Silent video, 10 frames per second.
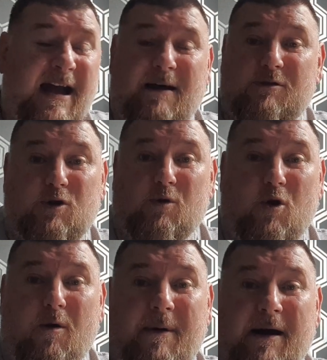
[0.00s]
how to
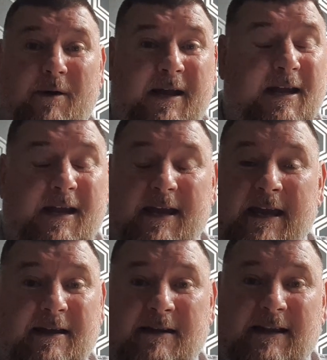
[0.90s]
go about it.
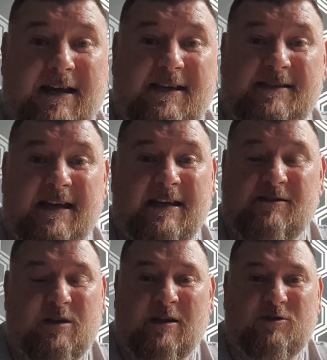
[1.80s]
Like I say,
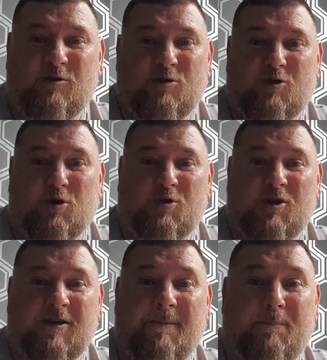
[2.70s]
it's just such a
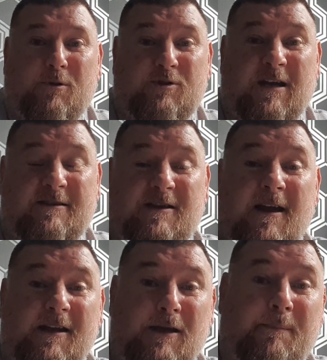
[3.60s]
simple task.
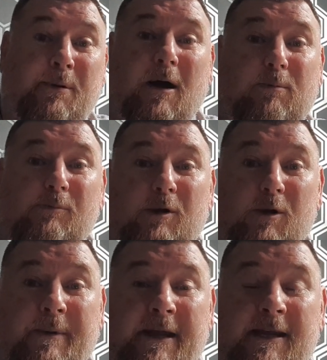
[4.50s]
Your problem will
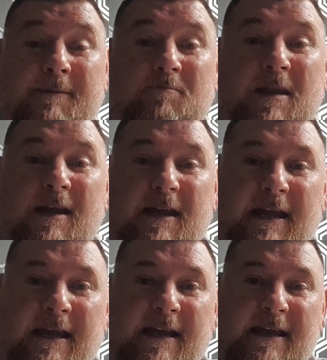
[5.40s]
be
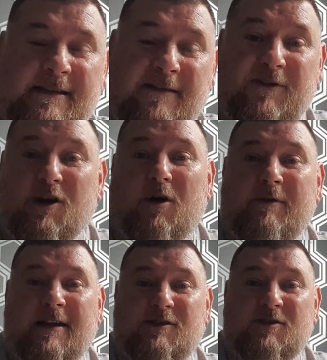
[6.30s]
is if you're not
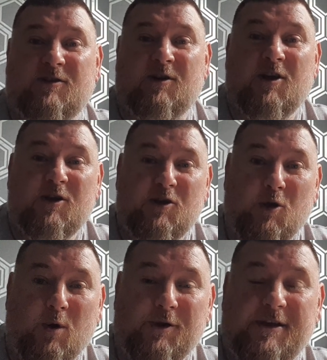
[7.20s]
registered,
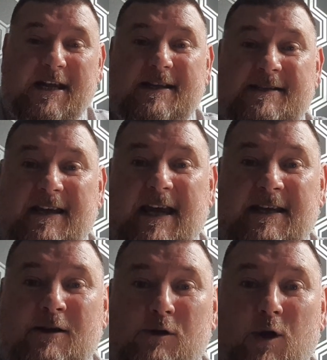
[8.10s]
you will need to get
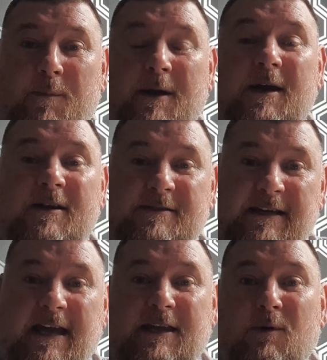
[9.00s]
your club to
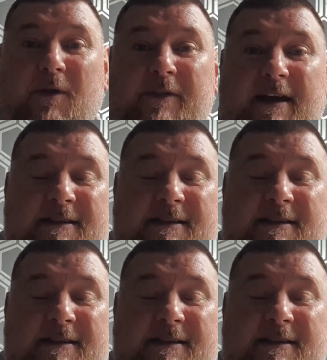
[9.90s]
get you on their